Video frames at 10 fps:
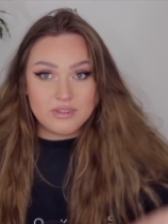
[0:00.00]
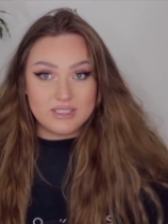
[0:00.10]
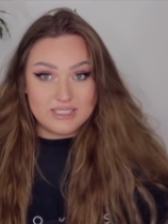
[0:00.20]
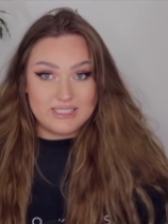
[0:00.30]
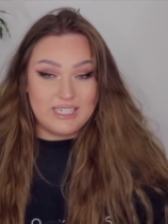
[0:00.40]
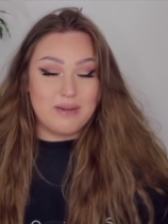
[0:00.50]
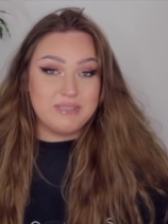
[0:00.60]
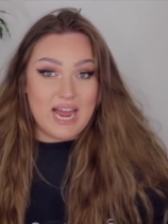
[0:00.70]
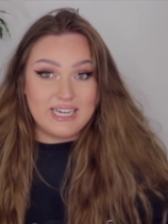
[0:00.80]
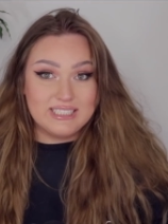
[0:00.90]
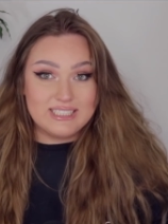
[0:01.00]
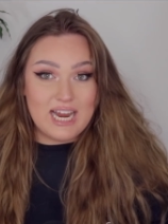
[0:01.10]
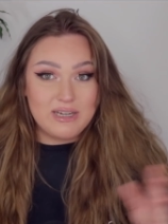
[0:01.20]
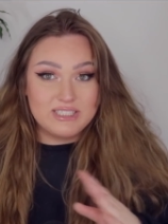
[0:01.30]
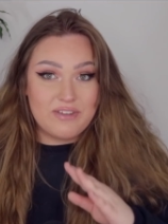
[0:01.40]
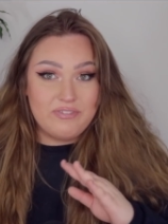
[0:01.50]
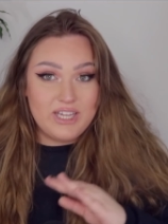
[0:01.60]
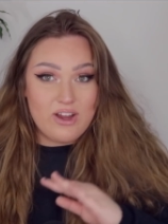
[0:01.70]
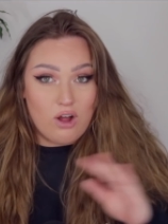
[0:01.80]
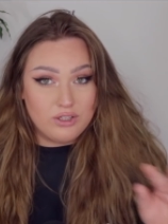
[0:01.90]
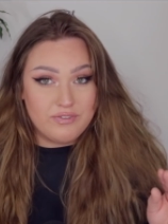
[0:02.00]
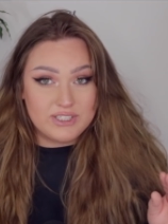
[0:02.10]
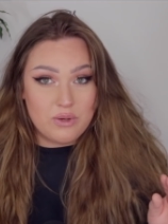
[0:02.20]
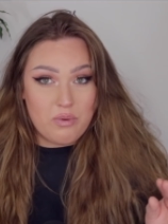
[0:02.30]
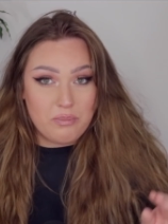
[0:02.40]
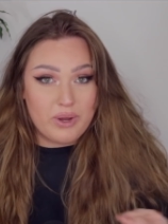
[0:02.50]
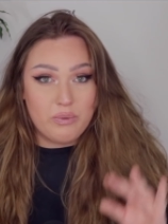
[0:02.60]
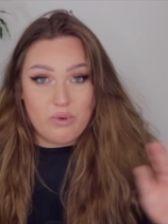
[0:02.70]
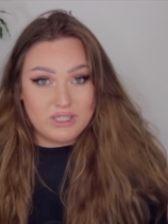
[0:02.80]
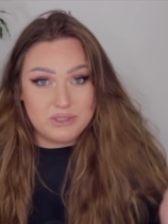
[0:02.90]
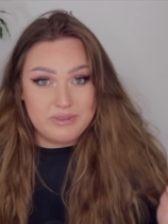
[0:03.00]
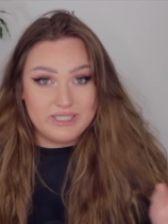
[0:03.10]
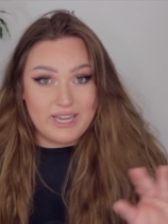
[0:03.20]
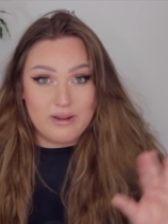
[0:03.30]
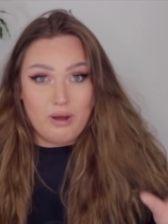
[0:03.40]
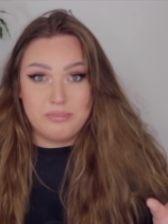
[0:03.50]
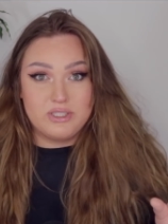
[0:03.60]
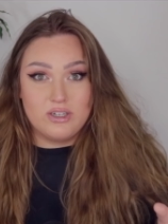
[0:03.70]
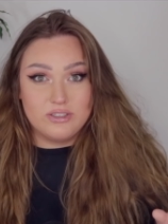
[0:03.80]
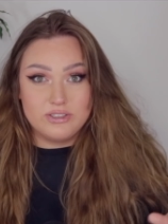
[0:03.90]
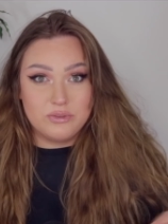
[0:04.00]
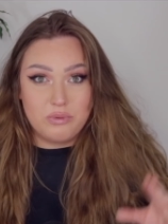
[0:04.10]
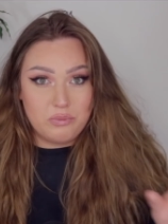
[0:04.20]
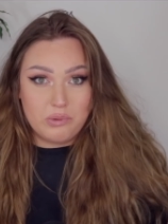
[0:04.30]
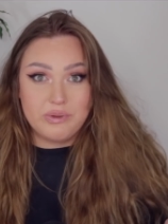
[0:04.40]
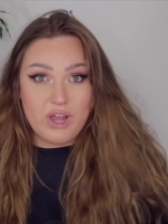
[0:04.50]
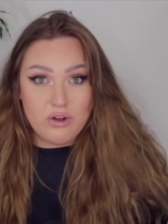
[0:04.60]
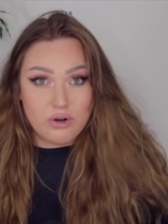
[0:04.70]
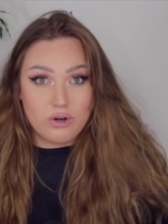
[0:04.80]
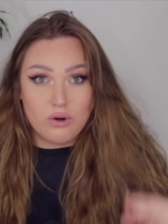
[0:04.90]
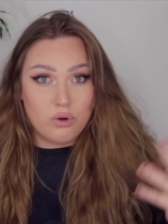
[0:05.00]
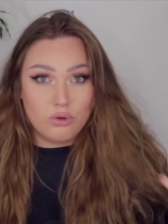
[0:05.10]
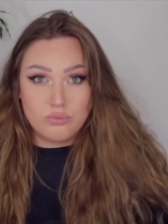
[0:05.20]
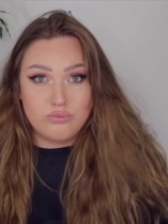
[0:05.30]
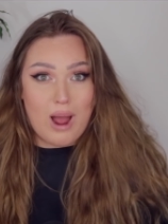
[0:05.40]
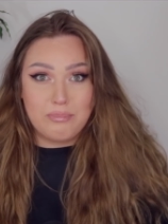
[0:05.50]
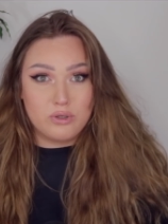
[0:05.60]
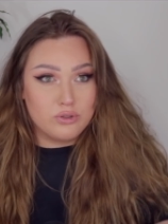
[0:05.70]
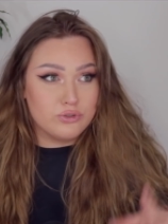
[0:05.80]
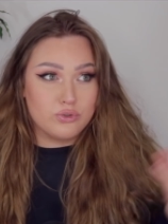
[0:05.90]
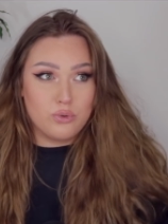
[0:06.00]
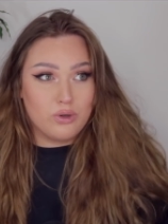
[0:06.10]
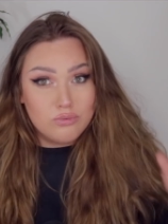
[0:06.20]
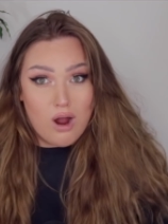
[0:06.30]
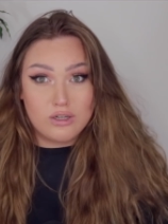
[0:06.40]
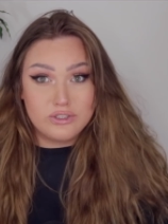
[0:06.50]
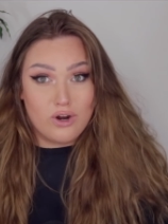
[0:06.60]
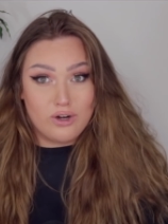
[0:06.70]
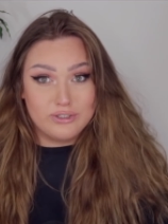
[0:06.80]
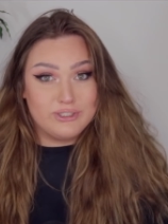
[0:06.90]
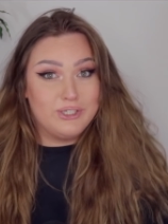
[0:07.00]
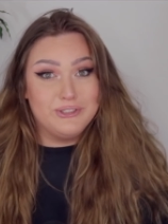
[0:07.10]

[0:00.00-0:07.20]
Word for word: Listen, I'm dying inside because I feel like all of us at one point wanted to be like pop stars when we were younger, or rappers or rock stars.